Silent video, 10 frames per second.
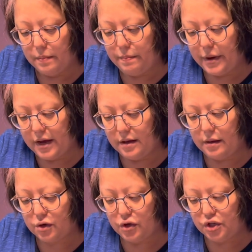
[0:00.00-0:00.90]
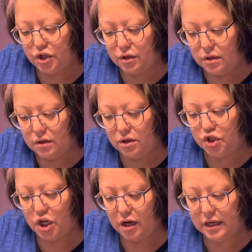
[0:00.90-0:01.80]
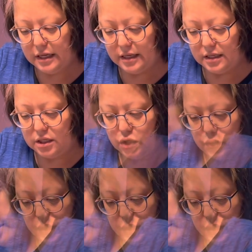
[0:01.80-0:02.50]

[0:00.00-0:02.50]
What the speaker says: but good chunkiness to it.